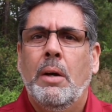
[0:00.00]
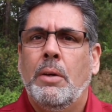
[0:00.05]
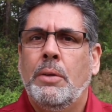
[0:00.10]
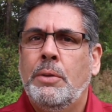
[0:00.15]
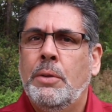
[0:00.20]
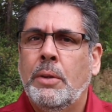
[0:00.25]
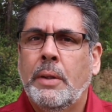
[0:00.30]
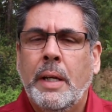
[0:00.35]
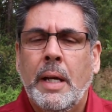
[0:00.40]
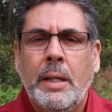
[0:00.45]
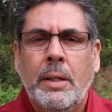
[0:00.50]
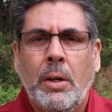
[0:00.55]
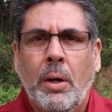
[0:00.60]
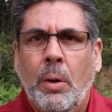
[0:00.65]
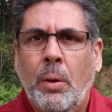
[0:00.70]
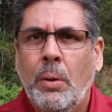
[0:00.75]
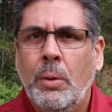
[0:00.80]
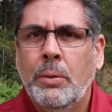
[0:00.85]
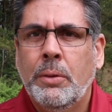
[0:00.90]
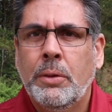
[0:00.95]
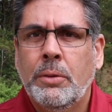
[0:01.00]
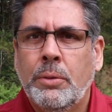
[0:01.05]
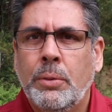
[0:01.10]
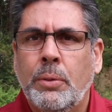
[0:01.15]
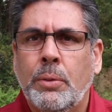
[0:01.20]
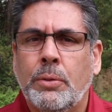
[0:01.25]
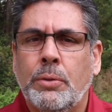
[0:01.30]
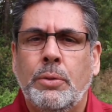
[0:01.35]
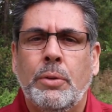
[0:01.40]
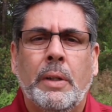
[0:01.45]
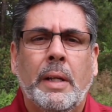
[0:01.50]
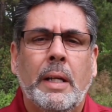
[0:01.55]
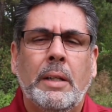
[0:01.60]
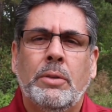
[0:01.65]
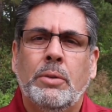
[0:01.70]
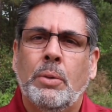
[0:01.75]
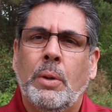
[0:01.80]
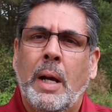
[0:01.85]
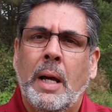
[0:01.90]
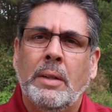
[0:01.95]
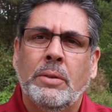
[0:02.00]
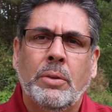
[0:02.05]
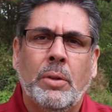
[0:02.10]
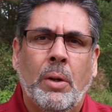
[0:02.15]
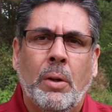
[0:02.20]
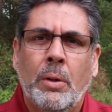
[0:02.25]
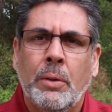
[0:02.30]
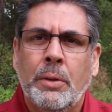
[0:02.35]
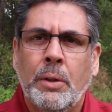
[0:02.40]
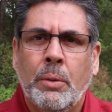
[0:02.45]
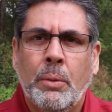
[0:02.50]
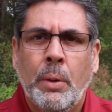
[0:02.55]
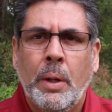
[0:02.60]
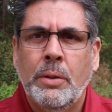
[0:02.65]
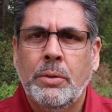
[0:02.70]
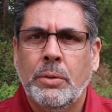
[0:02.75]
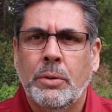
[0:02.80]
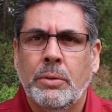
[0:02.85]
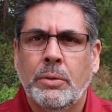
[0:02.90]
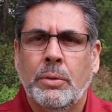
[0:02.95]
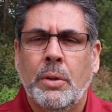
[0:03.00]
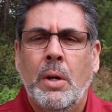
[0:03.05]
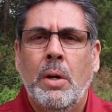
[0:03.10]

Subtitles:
You get all the tools. You get to ask all the questions.